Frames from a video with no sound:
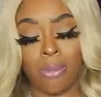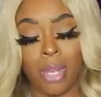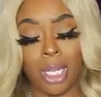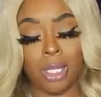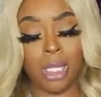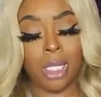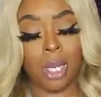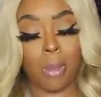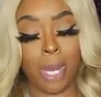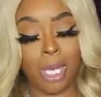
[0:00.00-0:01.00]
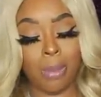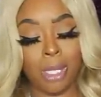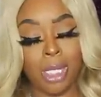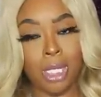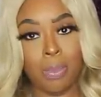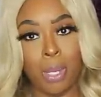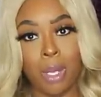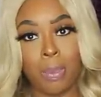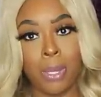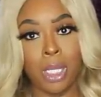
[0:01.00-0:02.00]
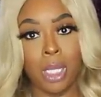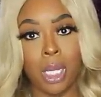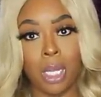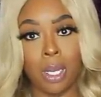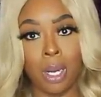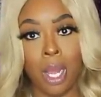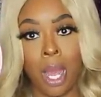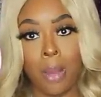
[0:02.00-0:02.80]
Valentino make them in this pale pink color